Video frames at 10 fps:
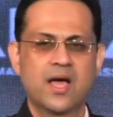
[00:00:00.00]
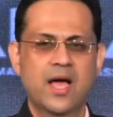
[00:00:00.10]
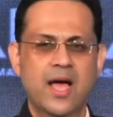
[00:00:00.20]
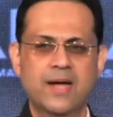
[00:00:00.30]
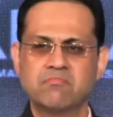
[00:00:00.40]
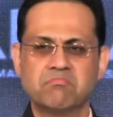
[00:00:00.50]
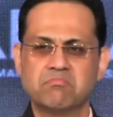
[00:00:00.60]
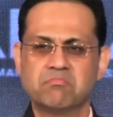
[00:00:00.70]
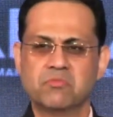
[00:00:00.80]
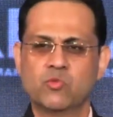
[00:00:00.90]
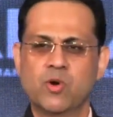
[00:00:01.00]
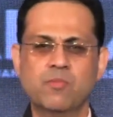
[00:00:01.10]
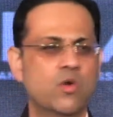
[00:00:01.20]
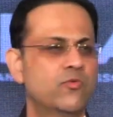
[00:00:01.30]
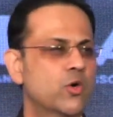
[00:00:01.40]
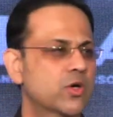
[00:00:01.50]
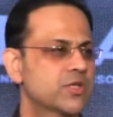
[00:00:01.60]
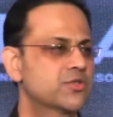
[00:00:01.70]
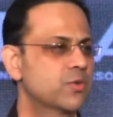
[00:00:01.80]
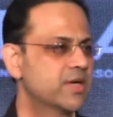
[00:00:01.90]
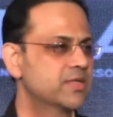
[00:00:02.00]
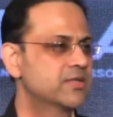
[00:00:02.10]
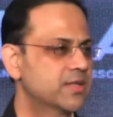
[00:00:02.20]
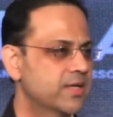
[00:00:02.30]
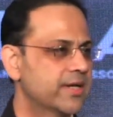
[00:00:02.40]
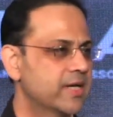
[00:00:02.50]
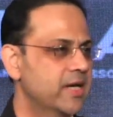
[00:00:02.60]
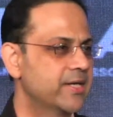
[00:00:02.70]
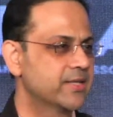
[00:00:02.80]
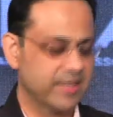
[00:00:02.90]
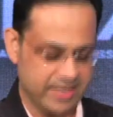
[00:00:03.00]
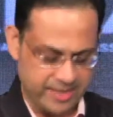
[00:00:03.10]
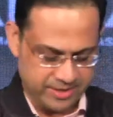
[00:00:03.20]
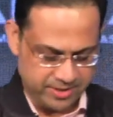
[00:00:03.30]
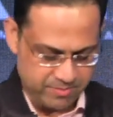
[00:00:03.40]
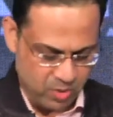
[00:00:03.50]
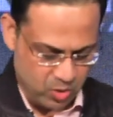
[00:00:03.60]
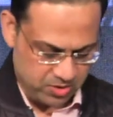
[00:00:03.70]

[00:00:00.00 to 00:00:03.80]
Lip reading: and were more focused towards the regulator than anything more.